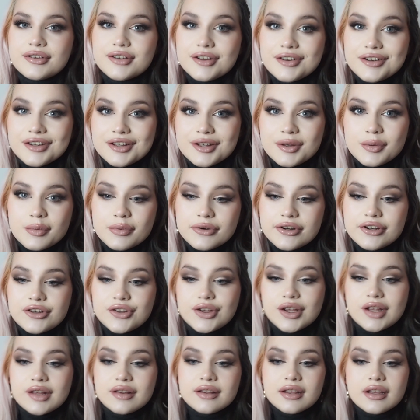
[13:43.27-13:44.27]
I really
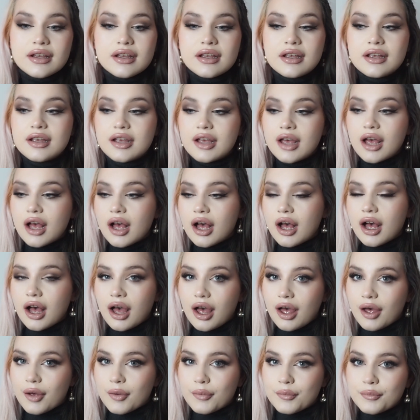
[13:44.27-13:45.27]
appreciate it.
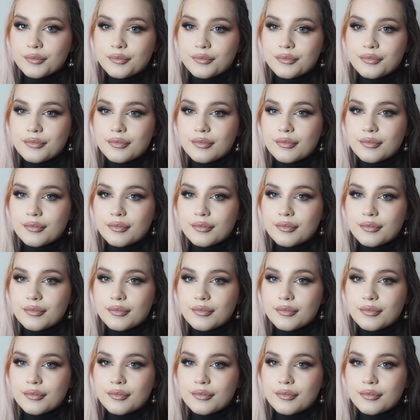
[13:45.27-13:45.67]
I'd